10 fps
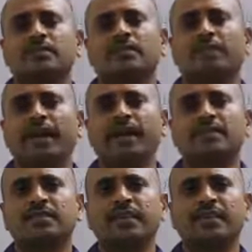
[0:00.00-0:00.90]
So
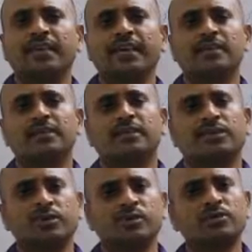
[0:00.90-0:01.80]
plants contains
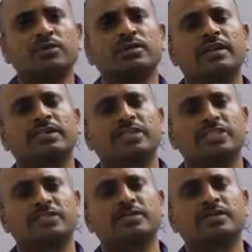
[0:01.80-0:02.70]
roots and
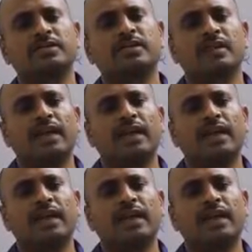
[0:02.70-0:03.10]
stems,